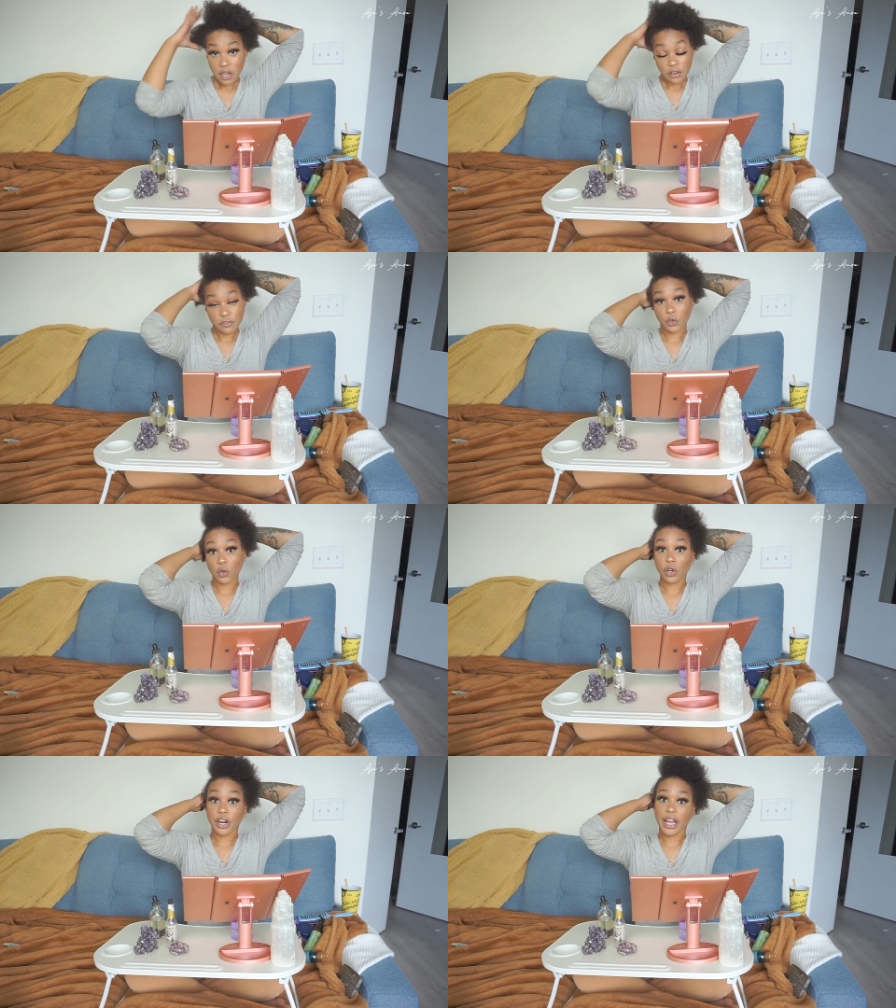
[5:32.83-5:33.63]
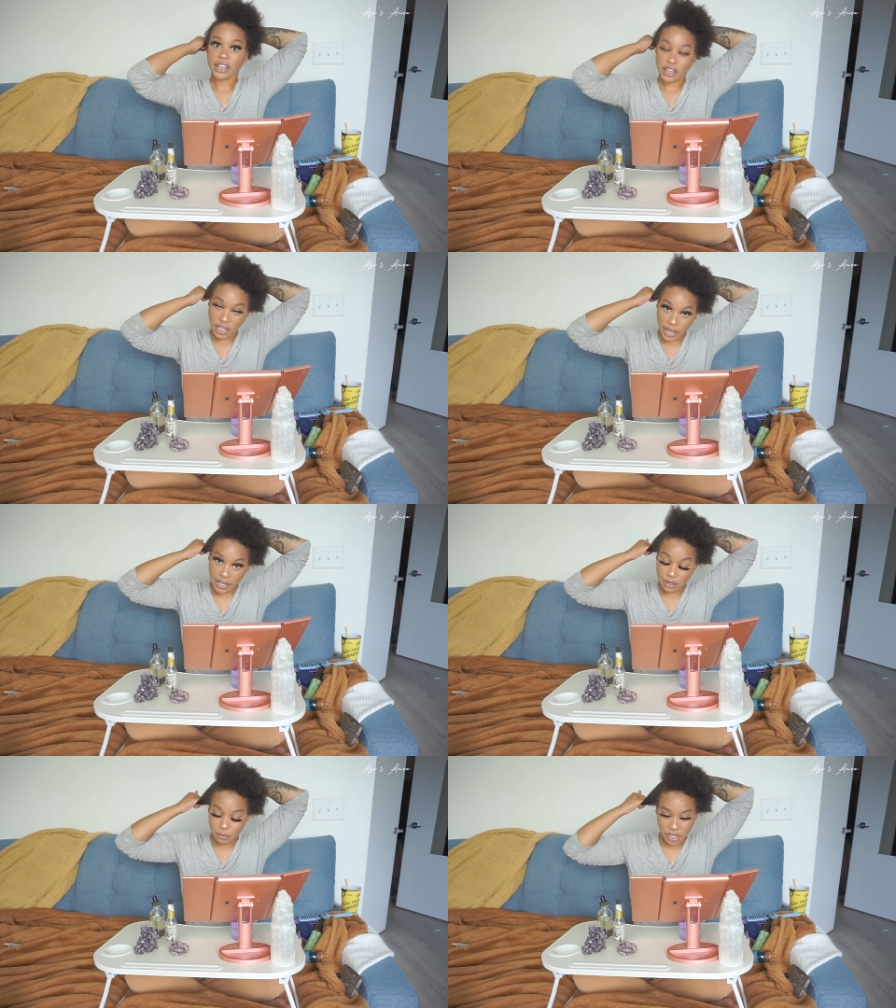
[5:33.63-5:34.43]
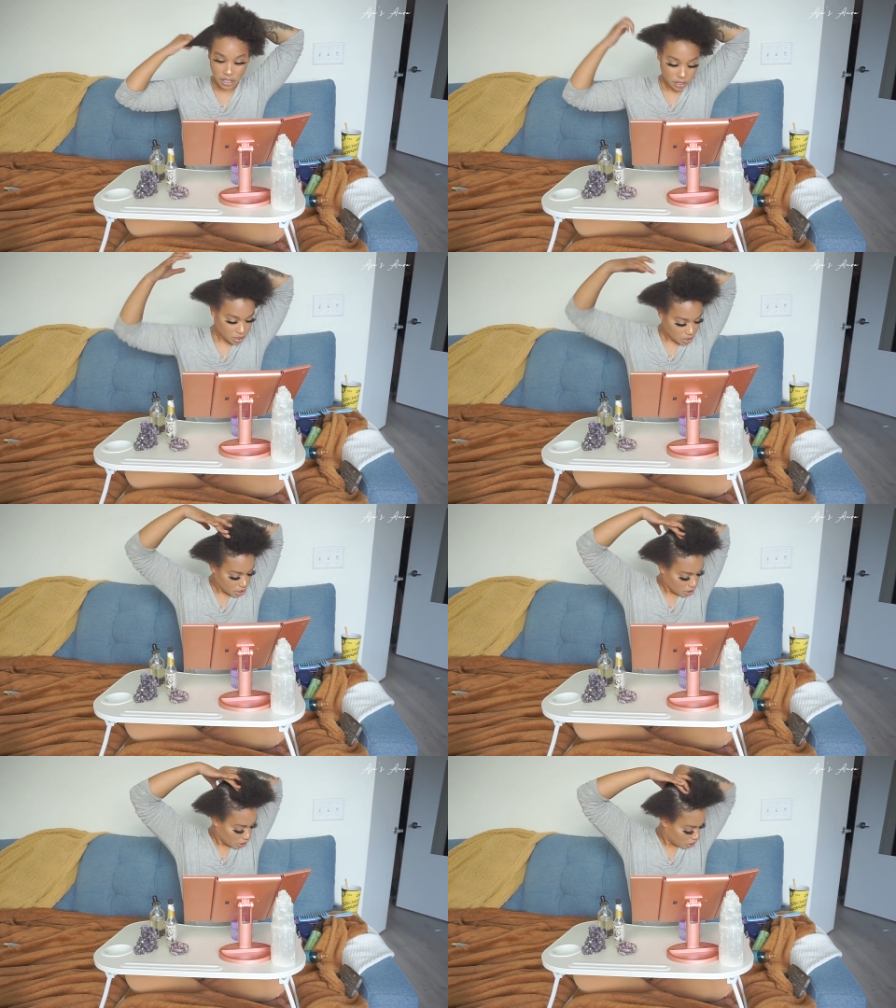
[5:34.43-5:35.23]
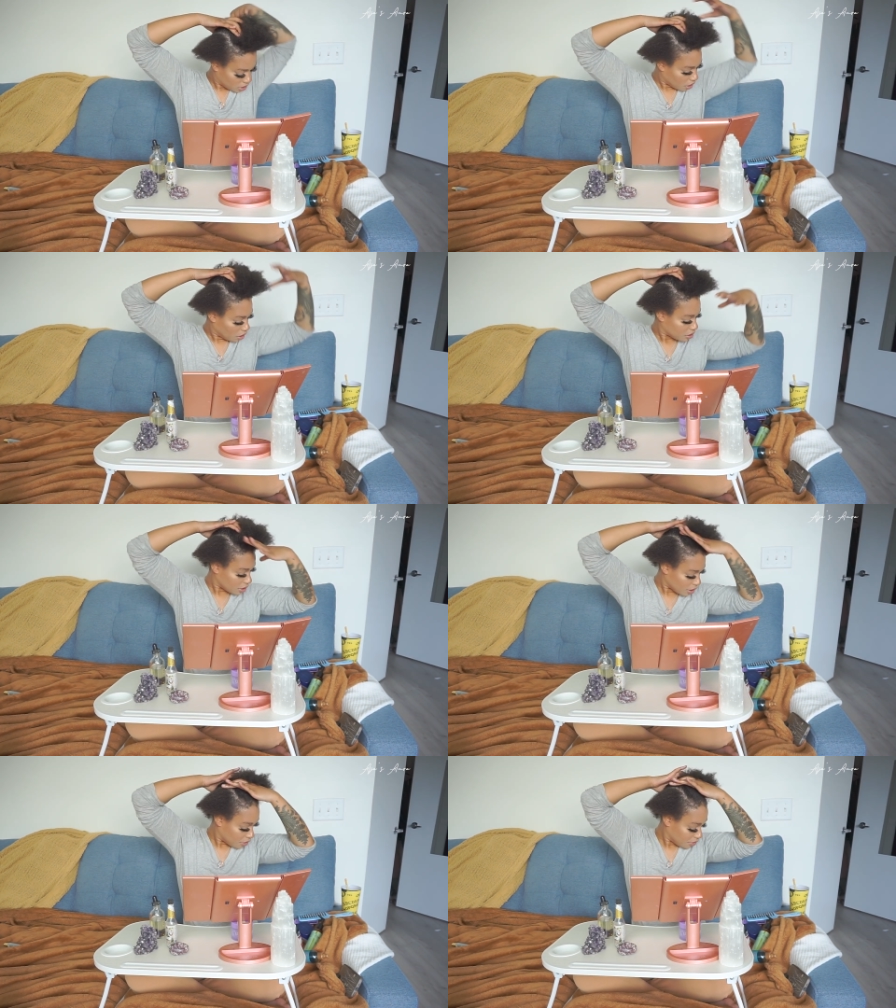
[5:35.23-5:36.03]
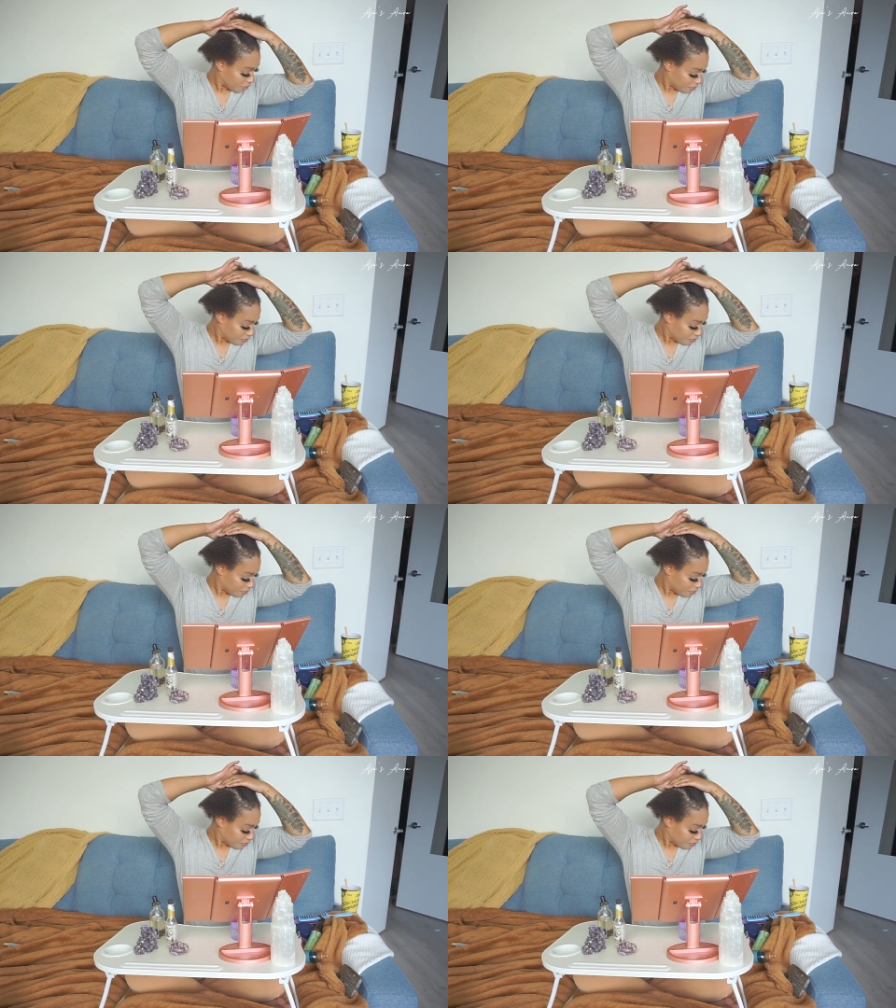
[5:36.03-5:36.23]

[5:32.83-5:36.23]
for enlightenment. It's also